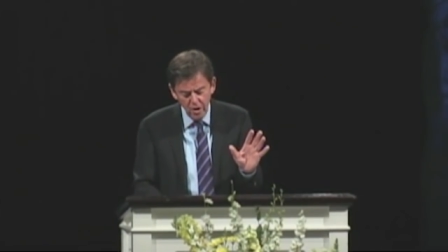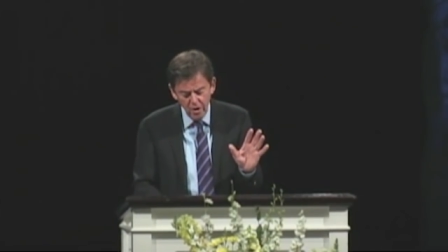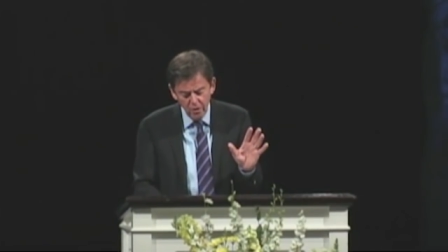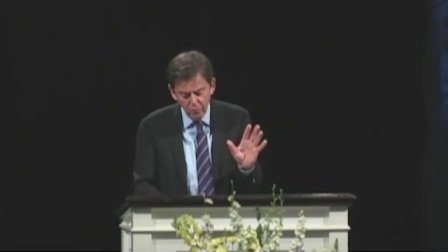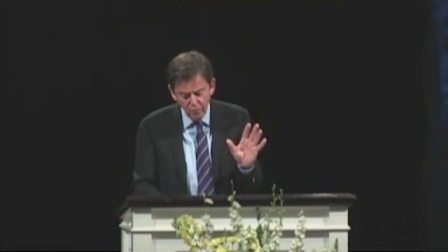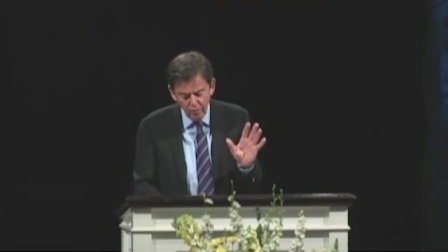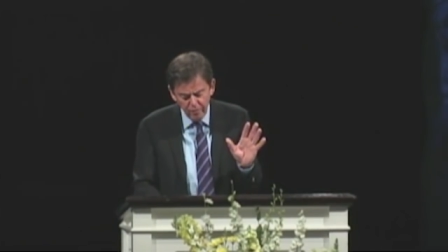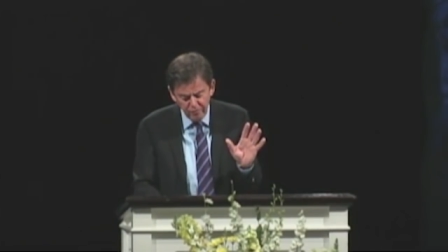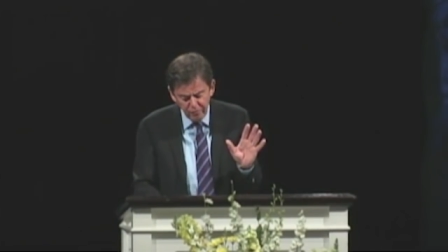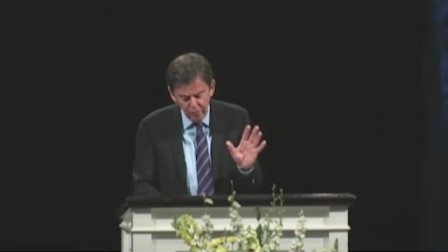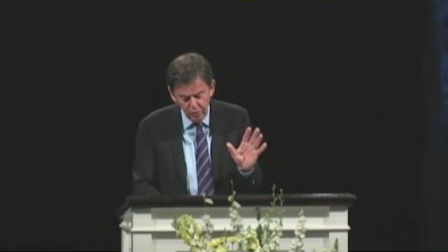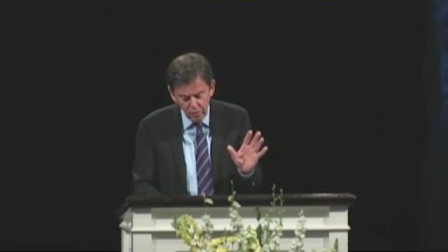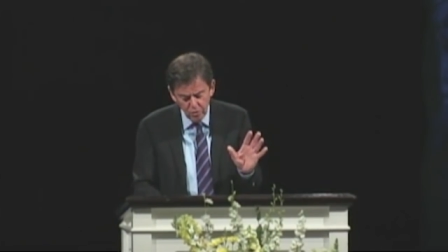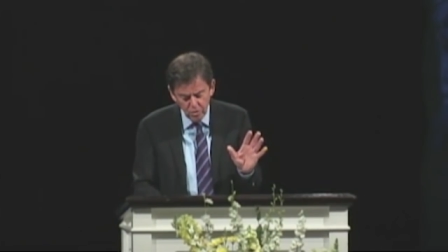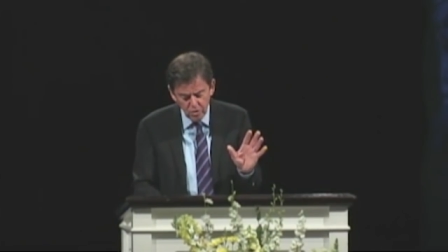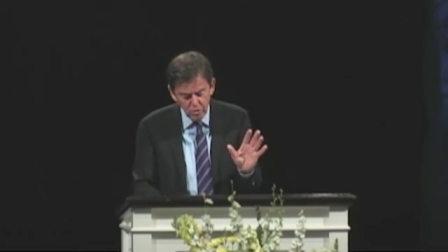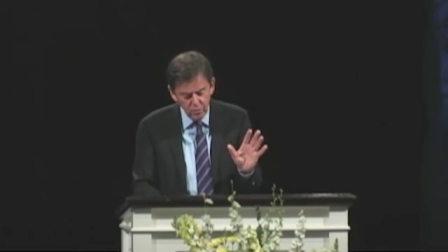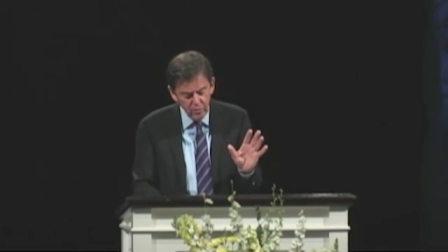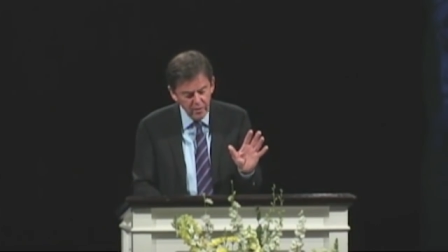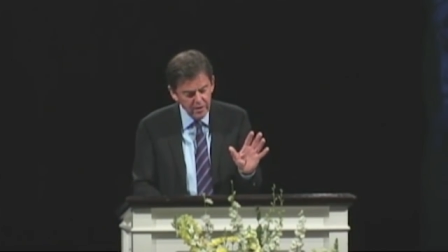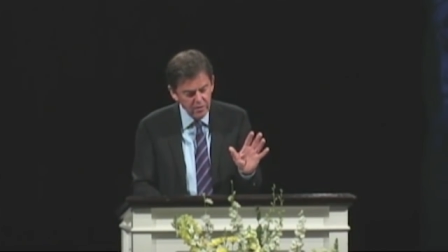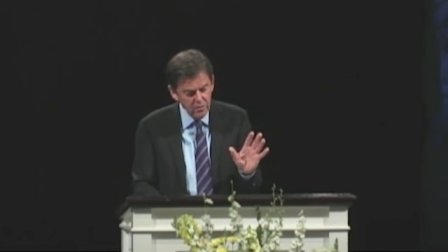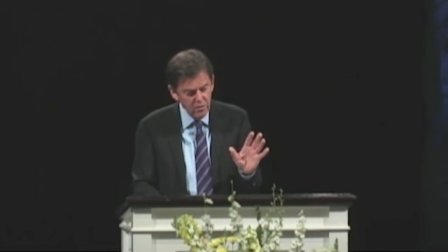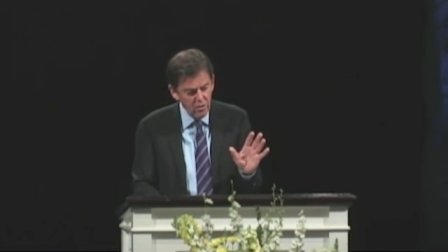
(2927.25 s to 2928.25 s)
refuse
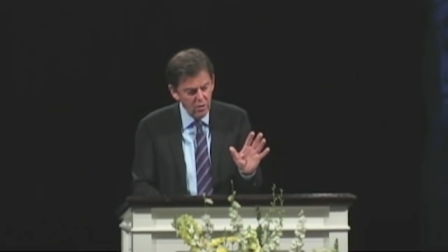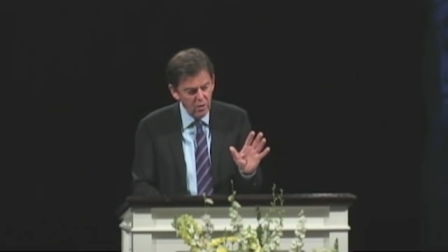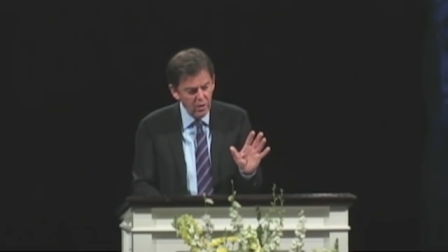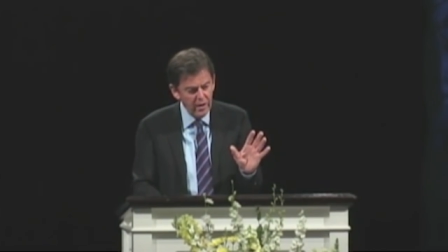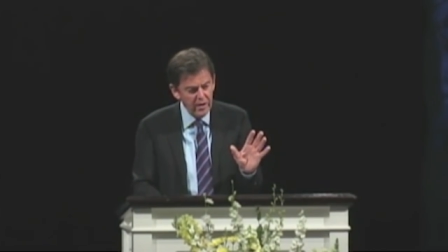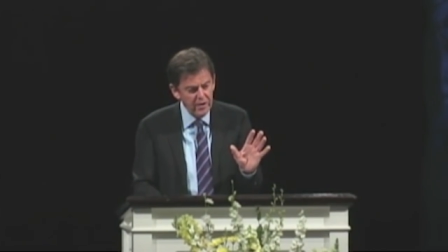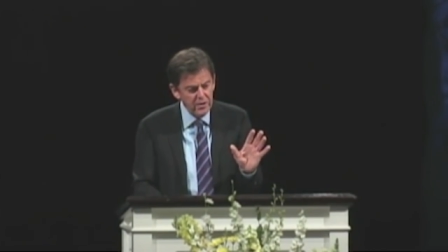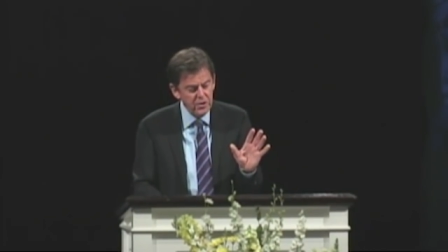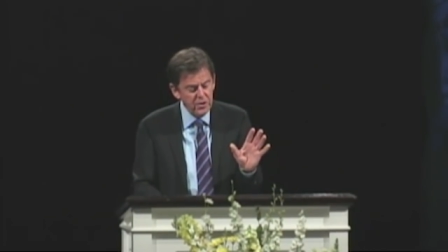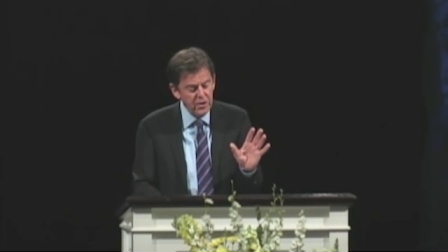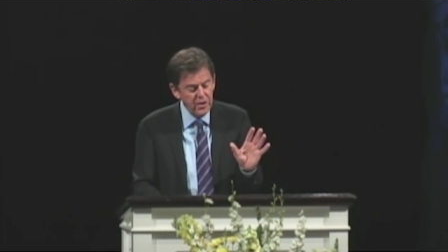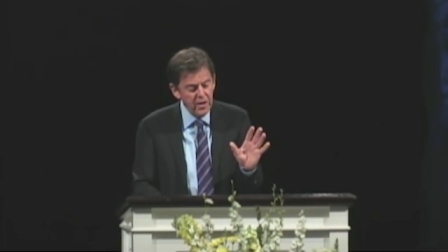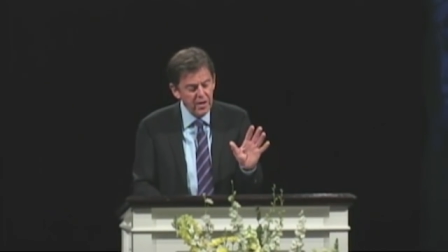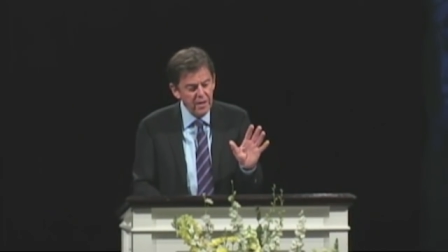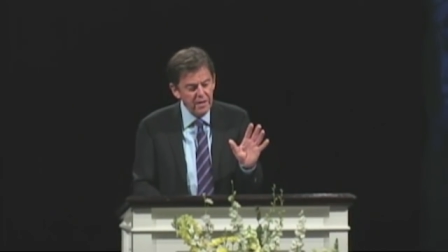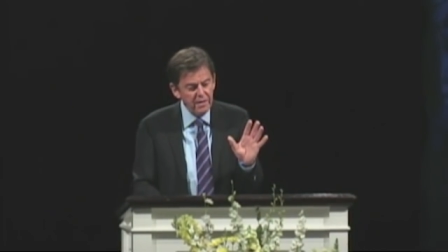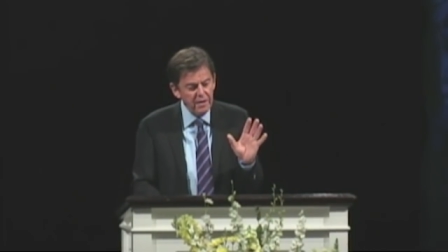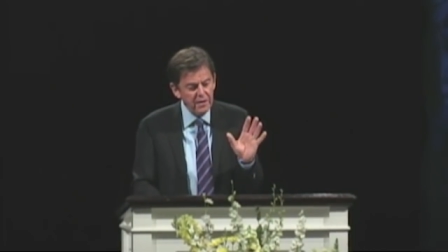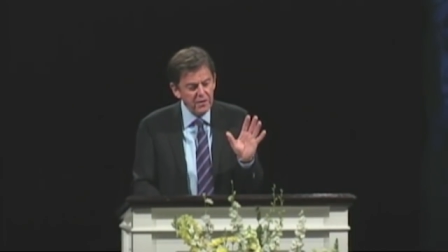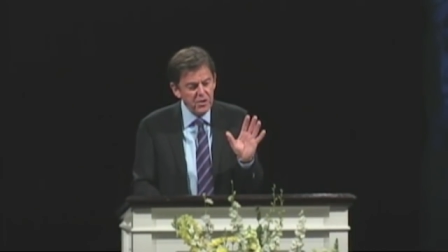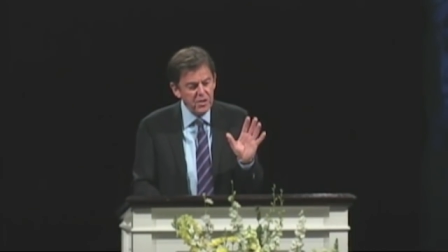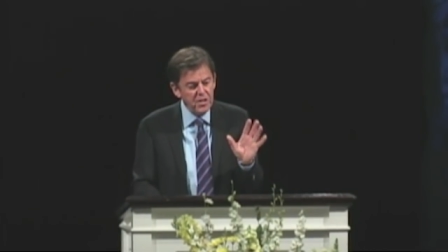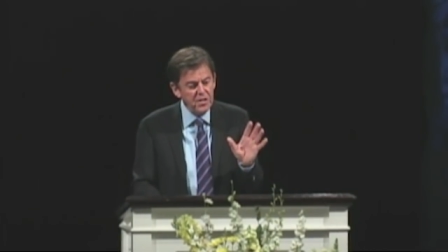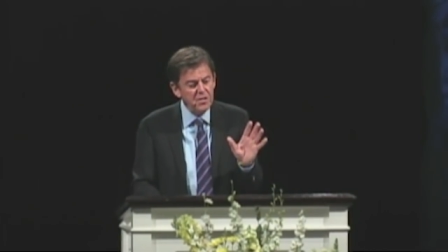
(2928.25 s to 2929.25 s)
to acknowledge
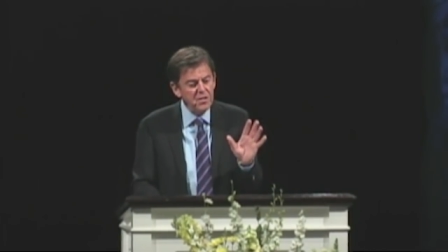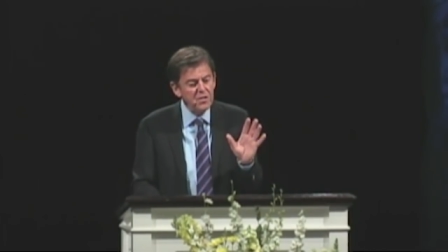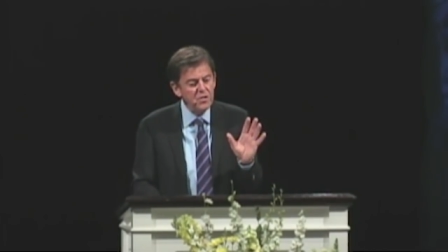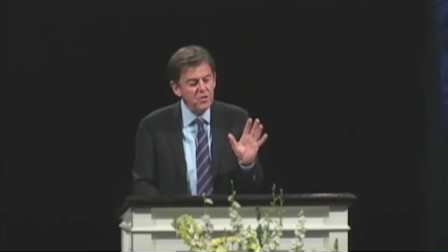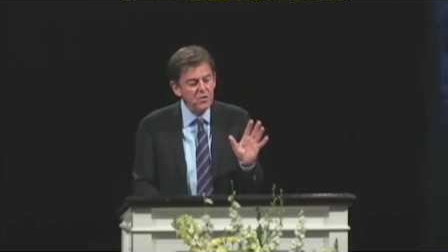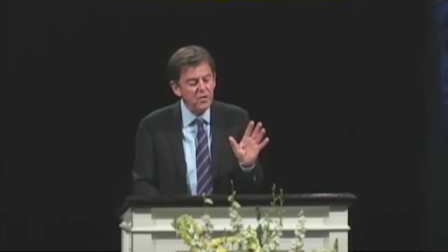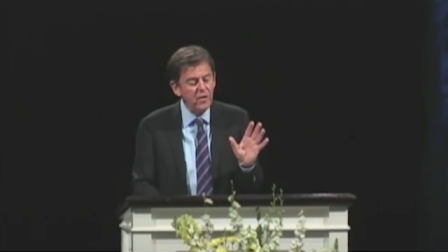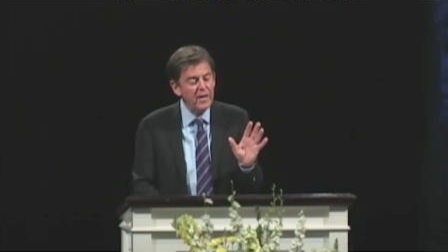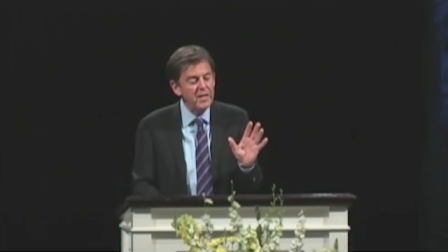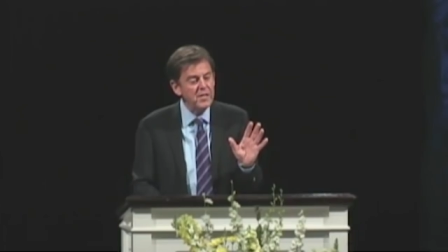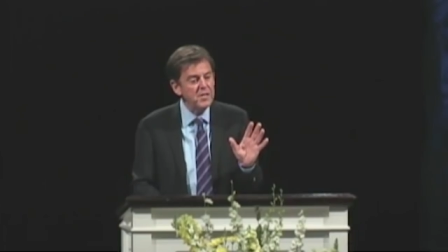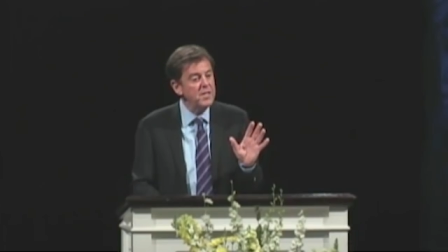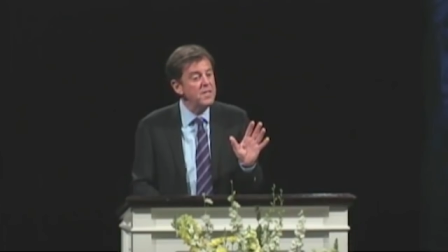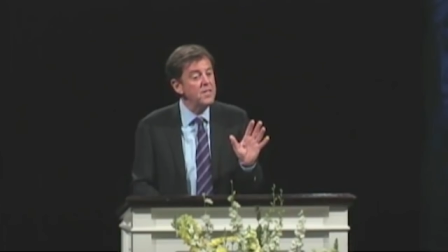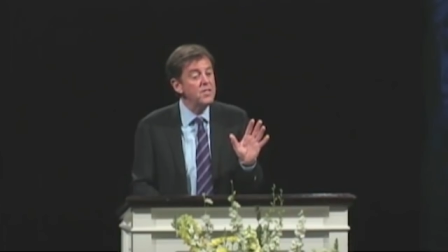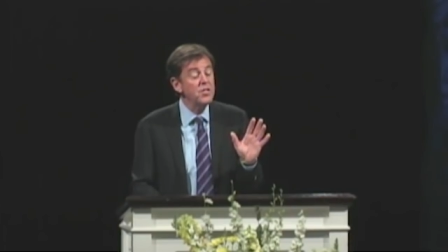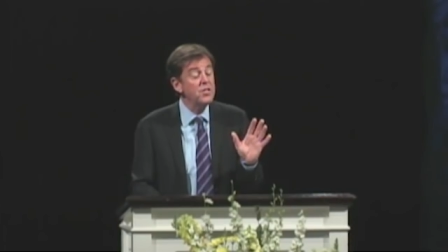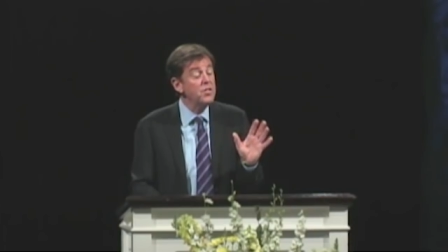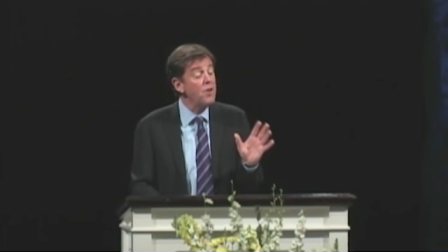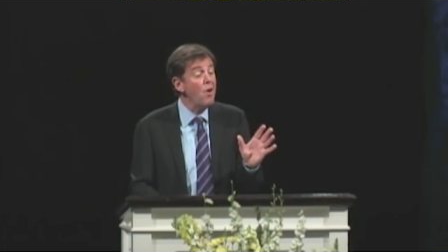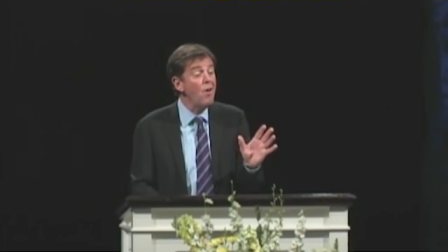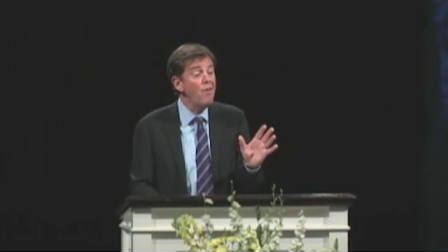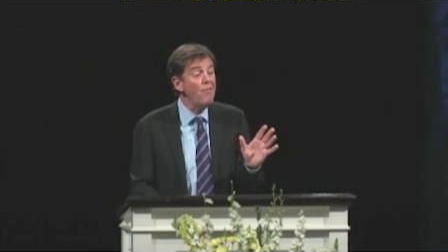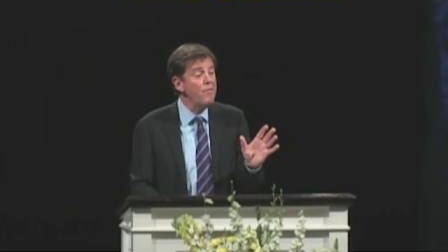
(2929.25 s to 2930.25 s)
that Jesus Christ is
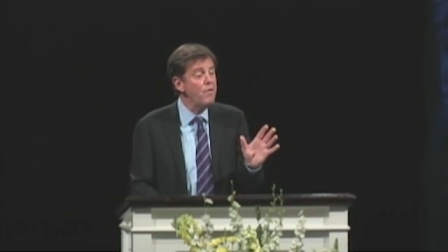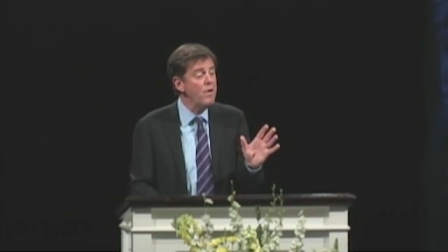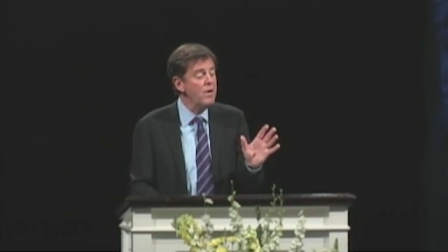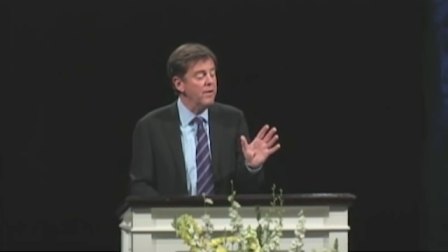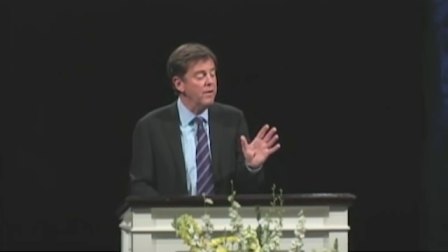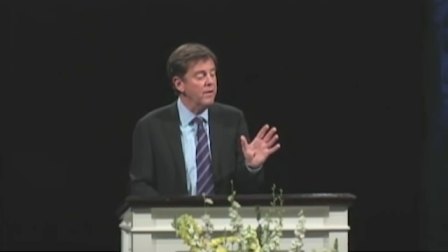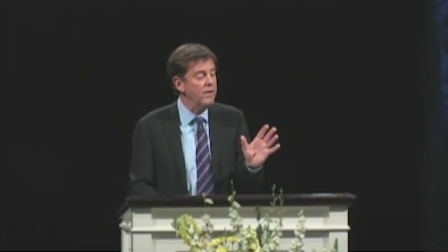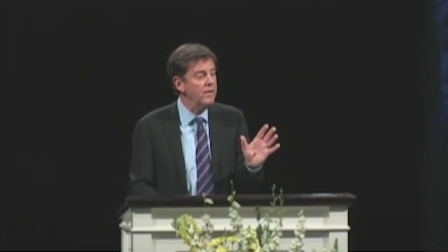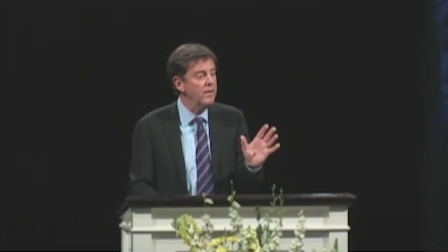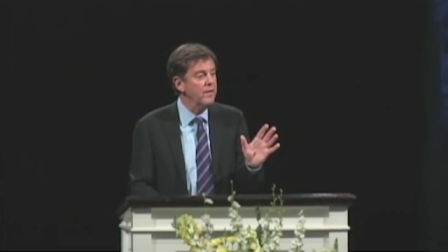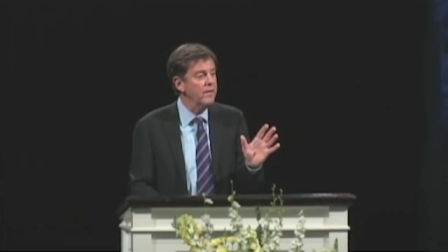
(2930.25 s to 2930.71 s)
sovereign,